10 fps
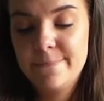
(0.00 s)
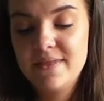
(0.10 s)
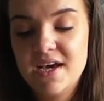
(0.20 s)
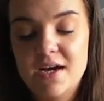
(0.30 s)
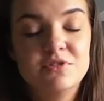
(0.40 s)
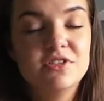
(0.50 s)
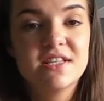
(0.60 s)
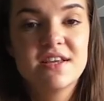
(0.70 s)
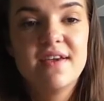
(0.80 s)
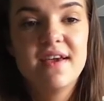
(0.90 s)
Yeah, I'm just
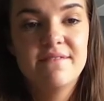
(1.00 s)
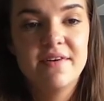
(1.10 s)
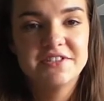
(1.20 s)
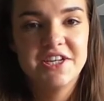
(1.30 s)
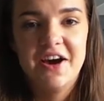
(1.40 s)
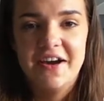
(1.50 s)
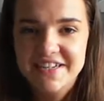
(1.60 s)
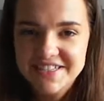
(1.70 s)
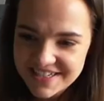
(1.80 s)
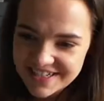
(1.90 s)
getting very
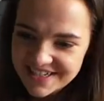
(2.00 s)
tired.